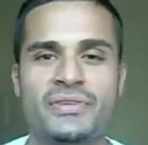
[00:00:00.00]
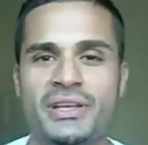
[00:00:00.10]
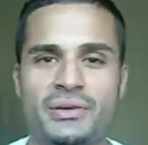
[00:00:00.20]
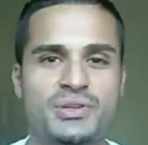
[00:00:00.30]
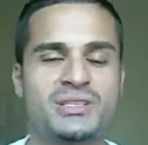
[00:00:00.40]

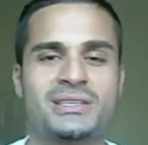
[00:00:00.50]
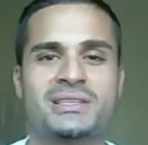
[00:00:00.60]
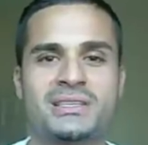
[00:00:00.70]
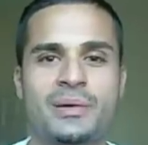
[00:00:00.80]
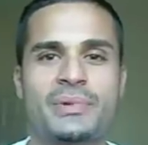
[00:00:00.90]
video, just to
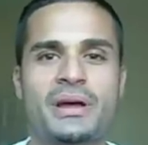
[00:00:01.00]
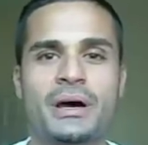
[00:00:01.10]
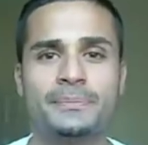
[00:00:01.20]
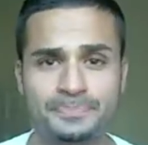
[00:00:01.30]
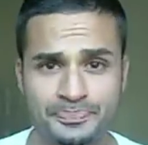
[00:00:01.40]
sum it
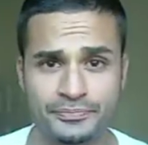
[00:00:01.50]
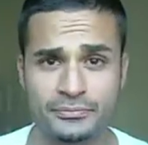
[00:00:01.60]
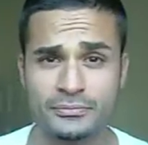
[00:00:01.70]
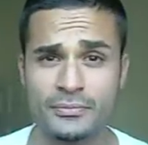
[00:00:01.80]
up,